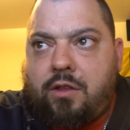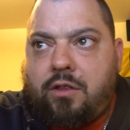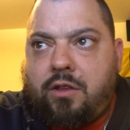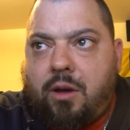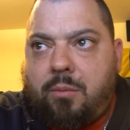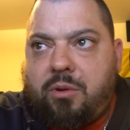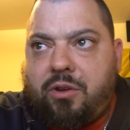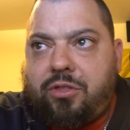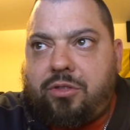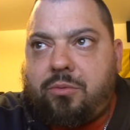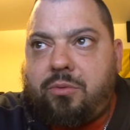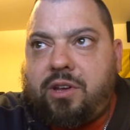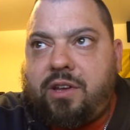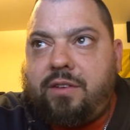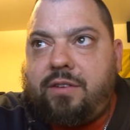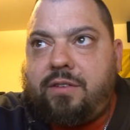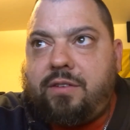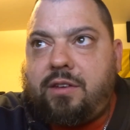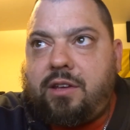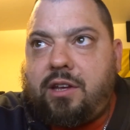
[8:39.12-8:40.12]
The number
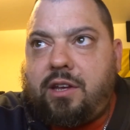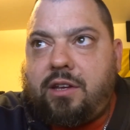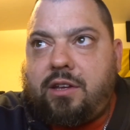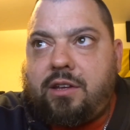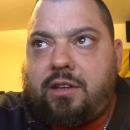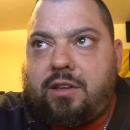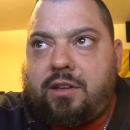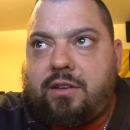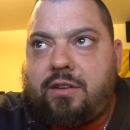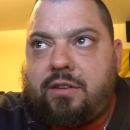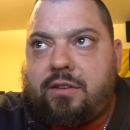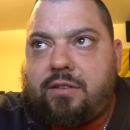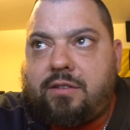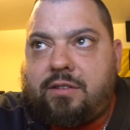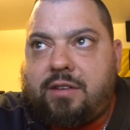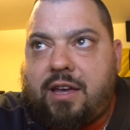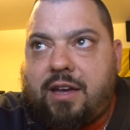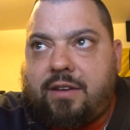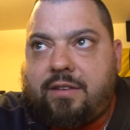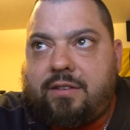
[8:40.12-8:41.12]
3 seed is
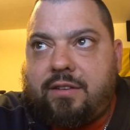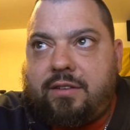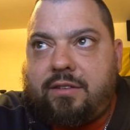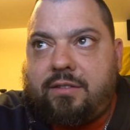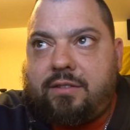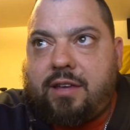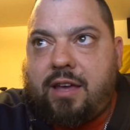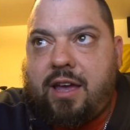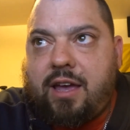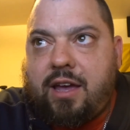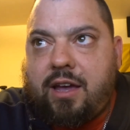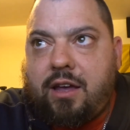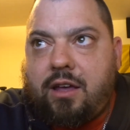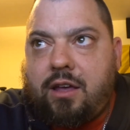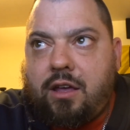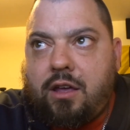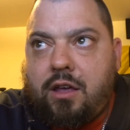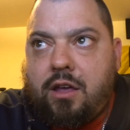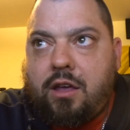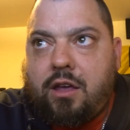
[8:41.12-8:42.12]
Texas
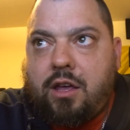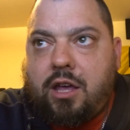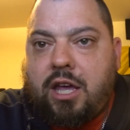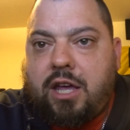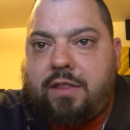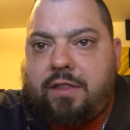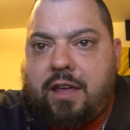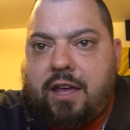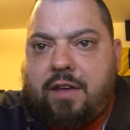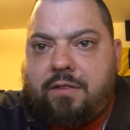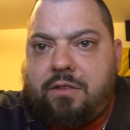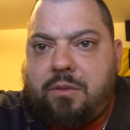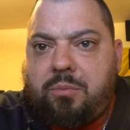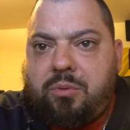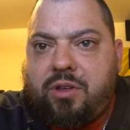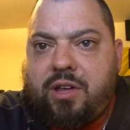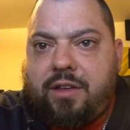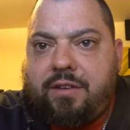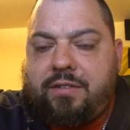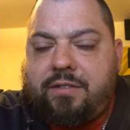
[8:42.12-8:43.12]
Tech, and they have to
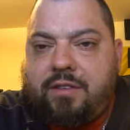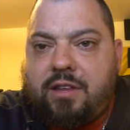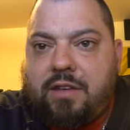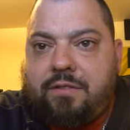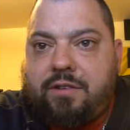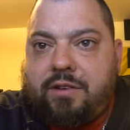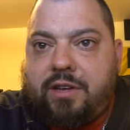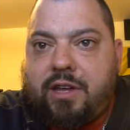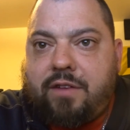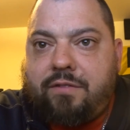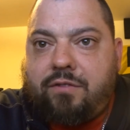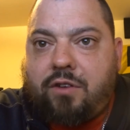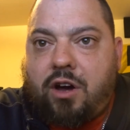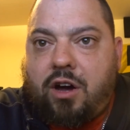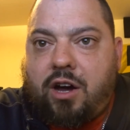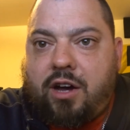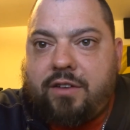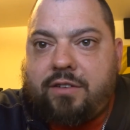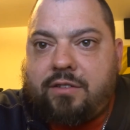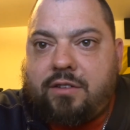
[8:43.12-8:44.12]
play Stephen F.
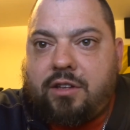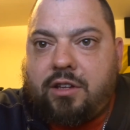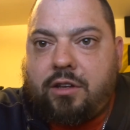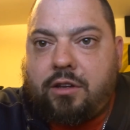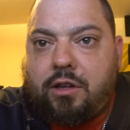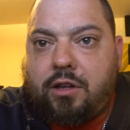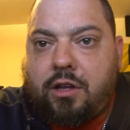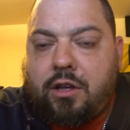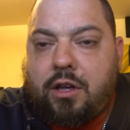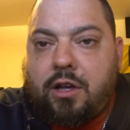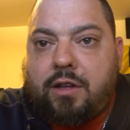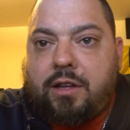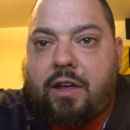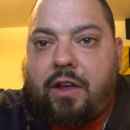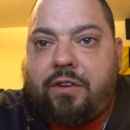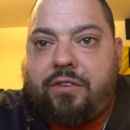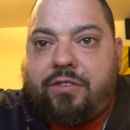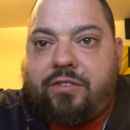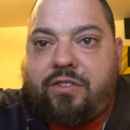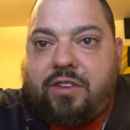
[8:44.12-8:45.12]
Austin.
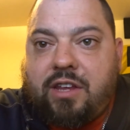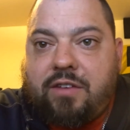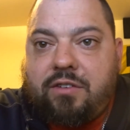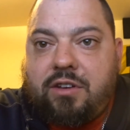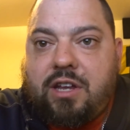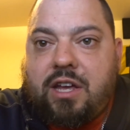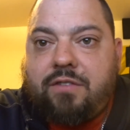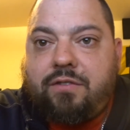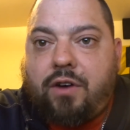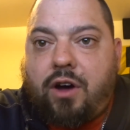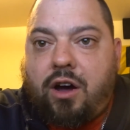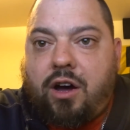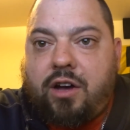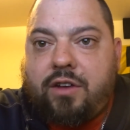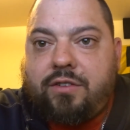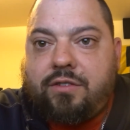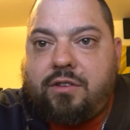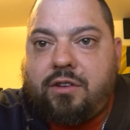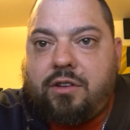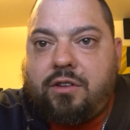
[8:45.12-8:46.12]
Now, Stephen F.
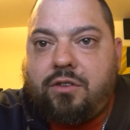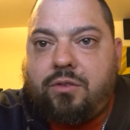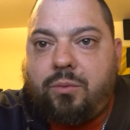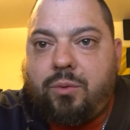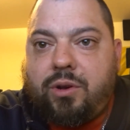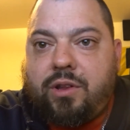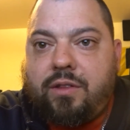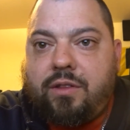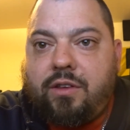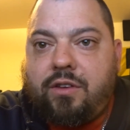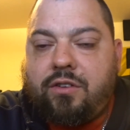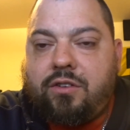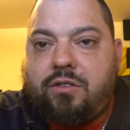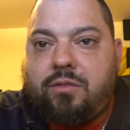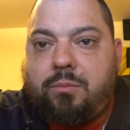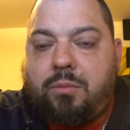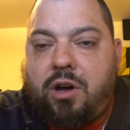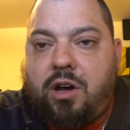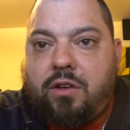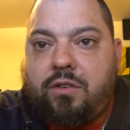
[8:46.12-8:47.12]
Austin is one of these
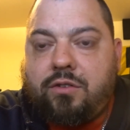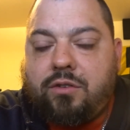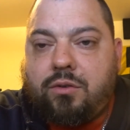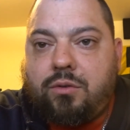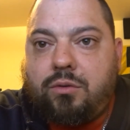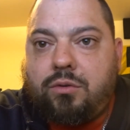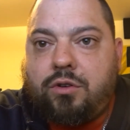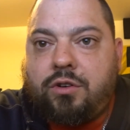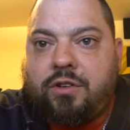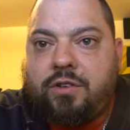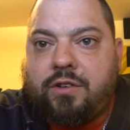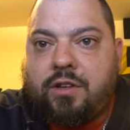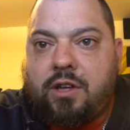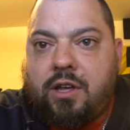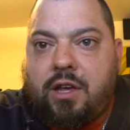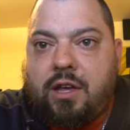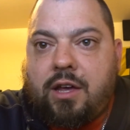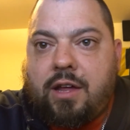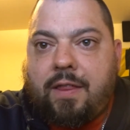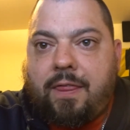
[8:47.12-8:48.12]
small schools
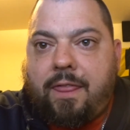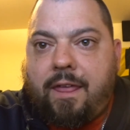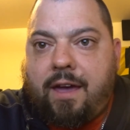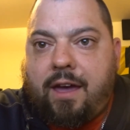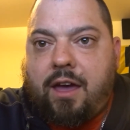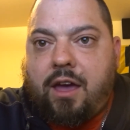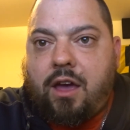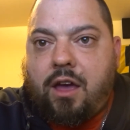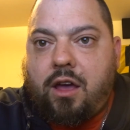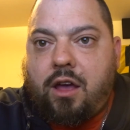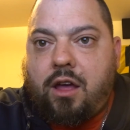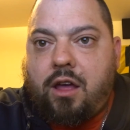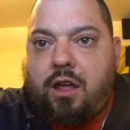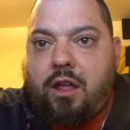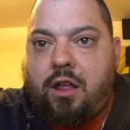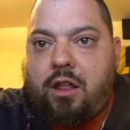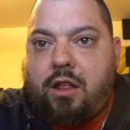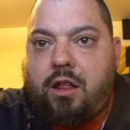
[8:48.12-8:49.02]
that